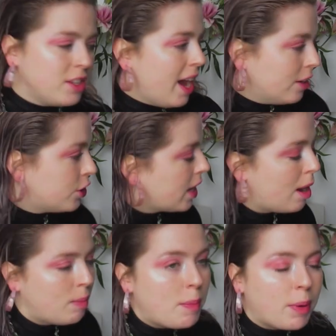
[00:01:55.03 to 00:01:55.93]
yeah, just
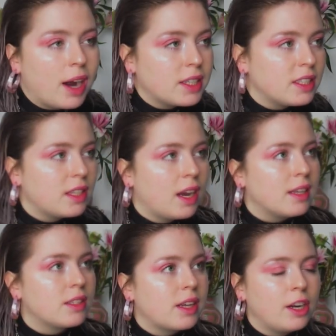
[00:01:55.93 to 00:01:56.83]
how my practice
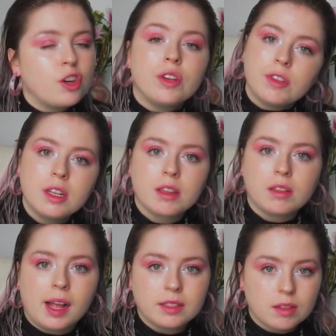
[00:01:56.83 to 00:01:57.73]
has kind of shifted in the
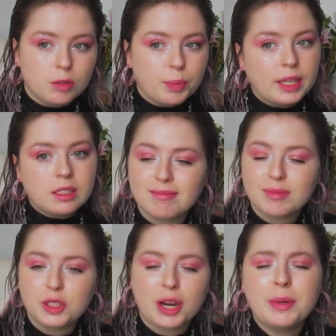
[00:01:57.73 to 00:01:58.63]
last little bit,
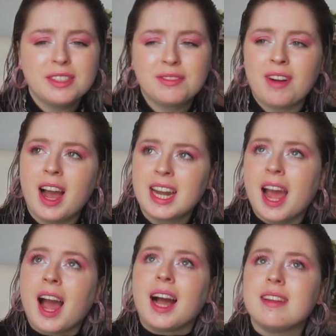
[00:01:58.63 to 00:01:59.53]
which I would define
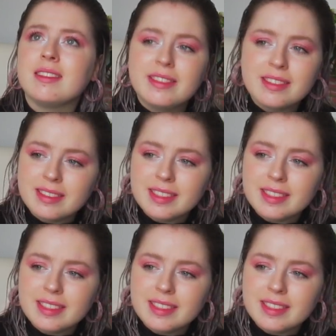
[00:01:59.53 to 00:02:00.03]
as